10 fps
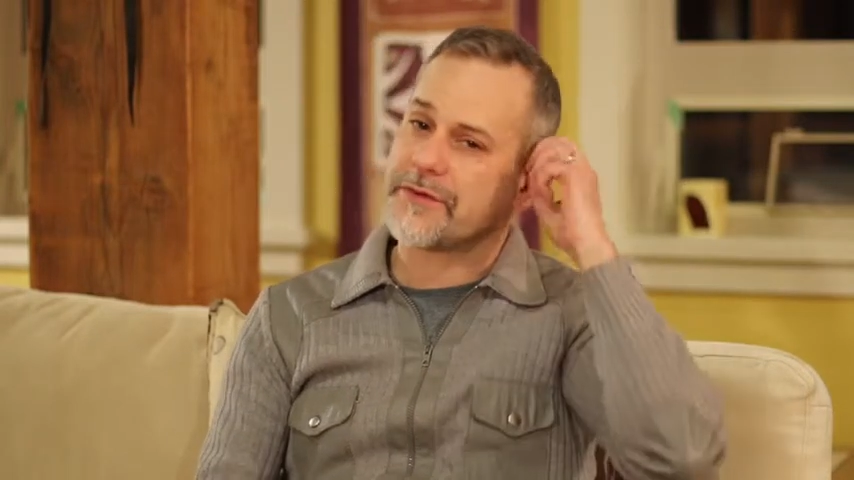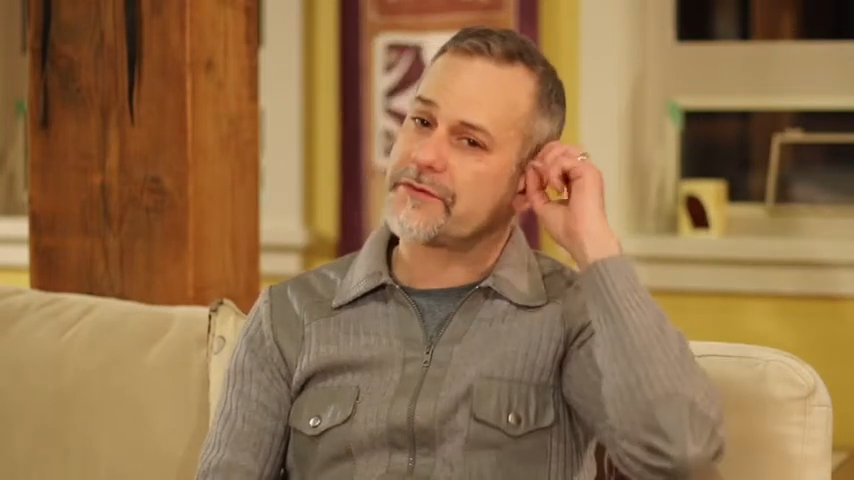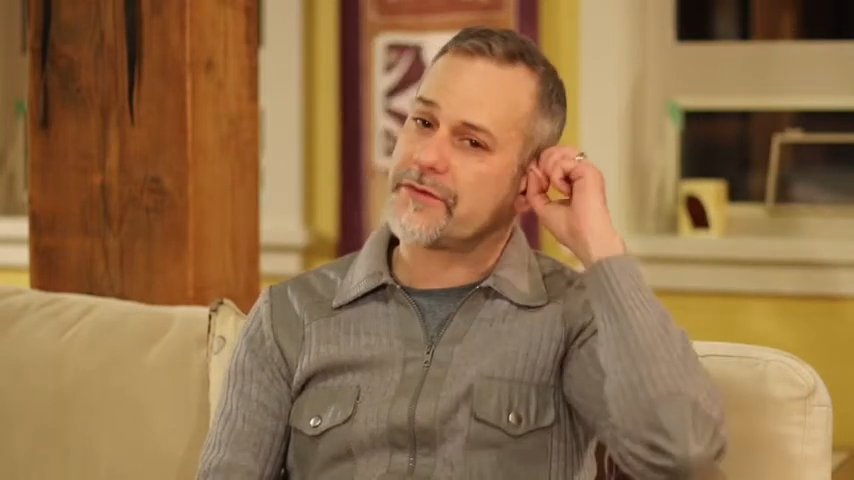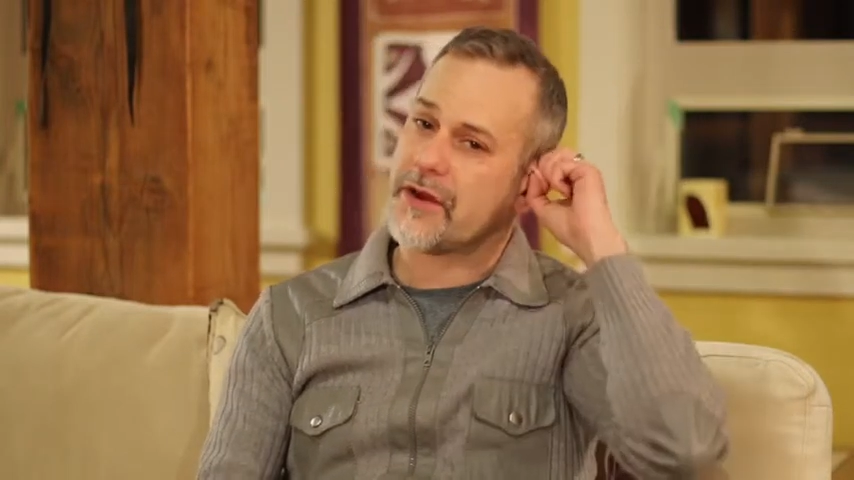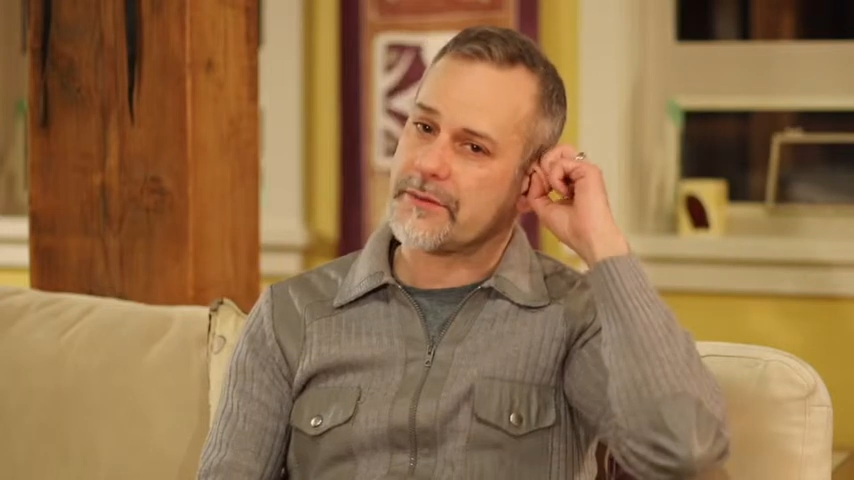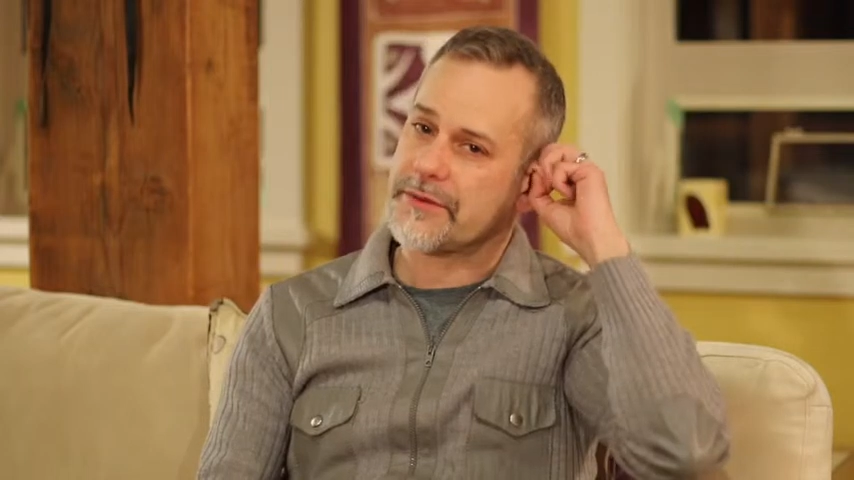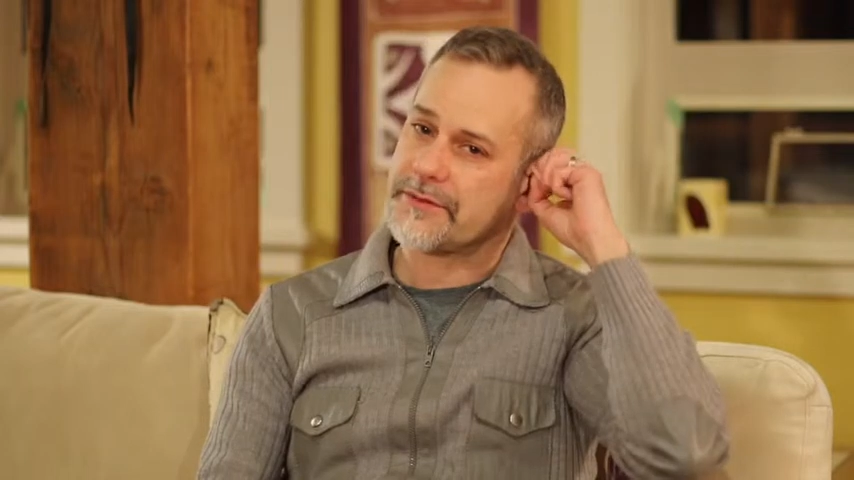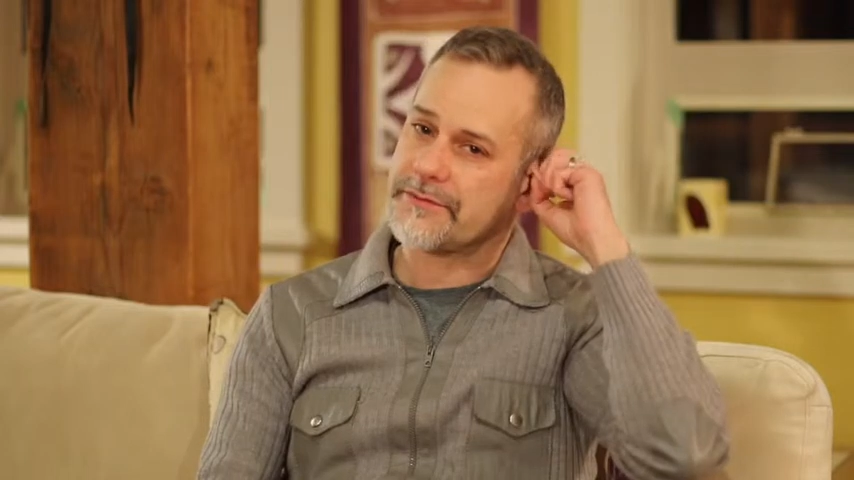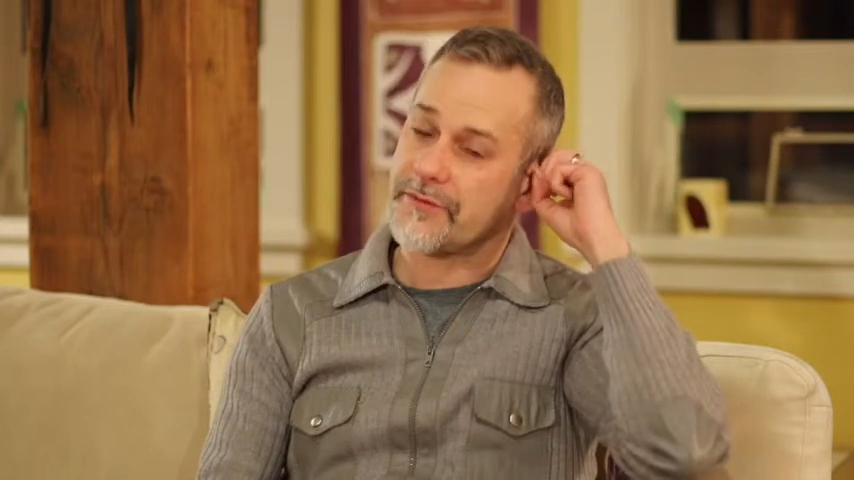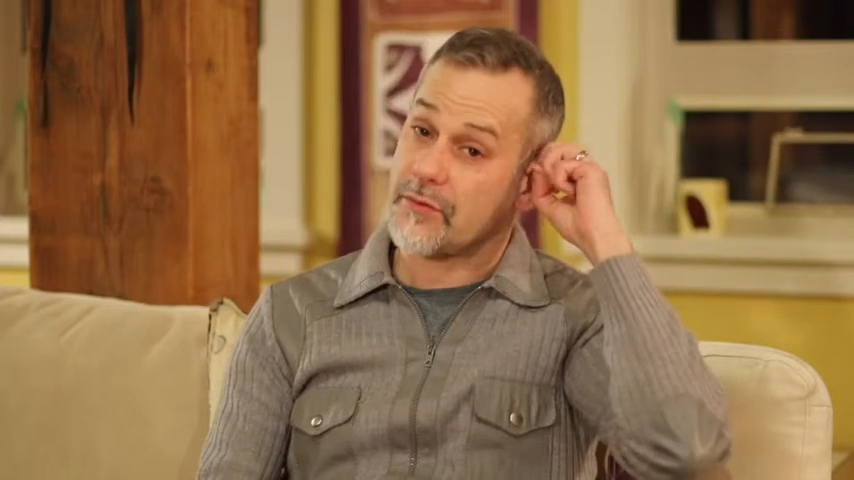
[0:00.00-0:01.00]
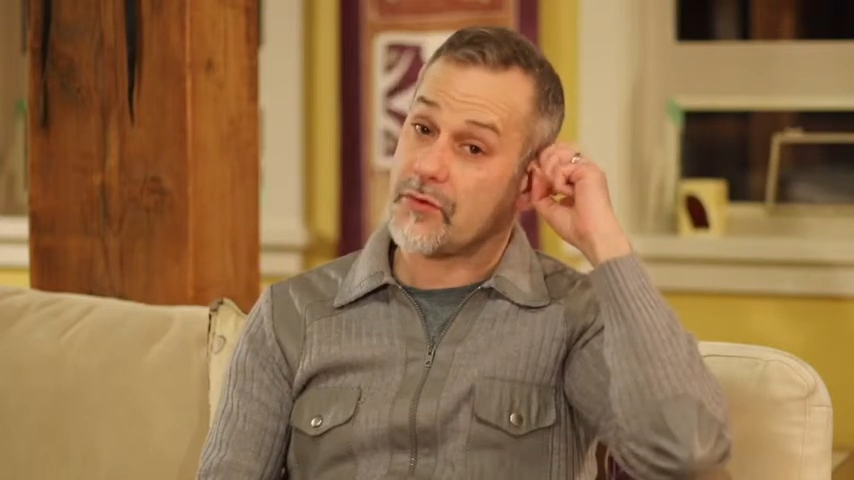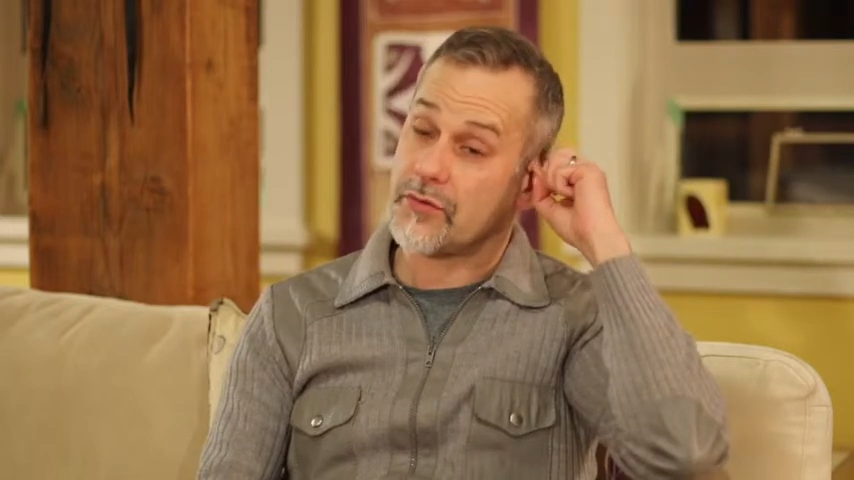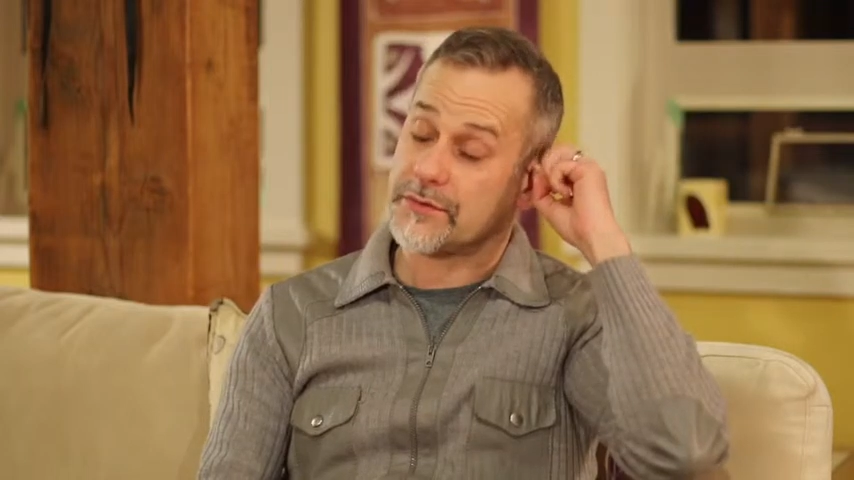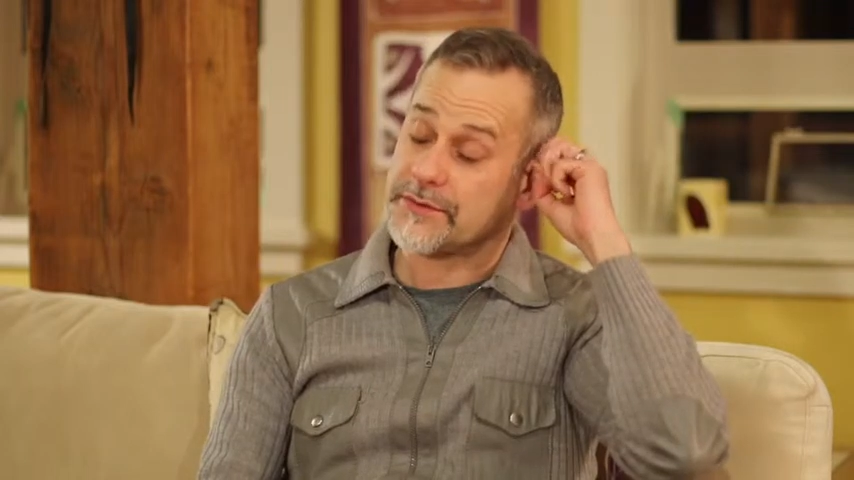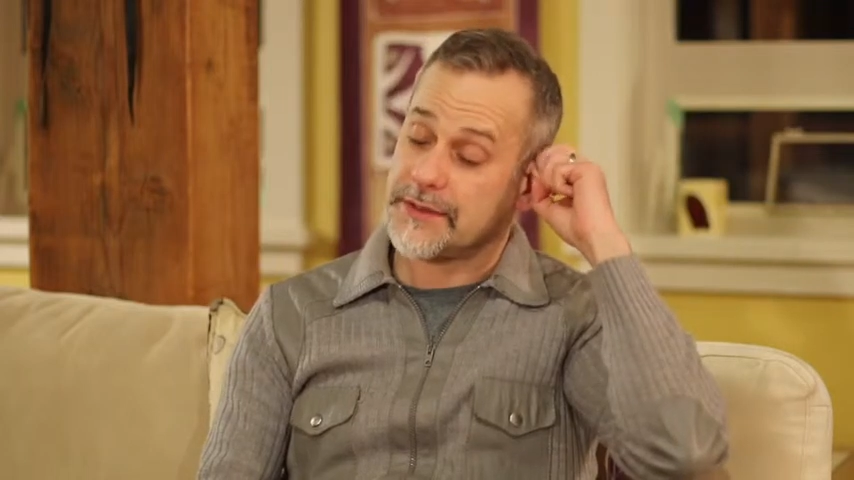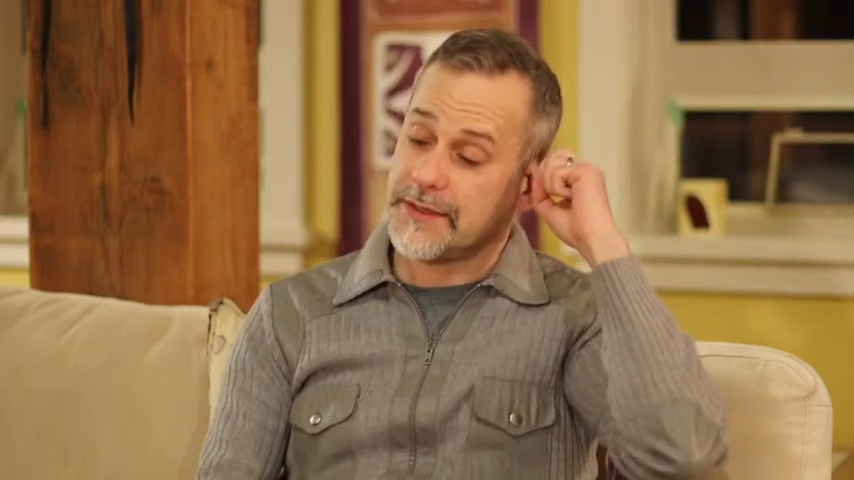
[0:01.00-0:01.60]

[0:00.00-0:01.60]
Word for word: environment for mold.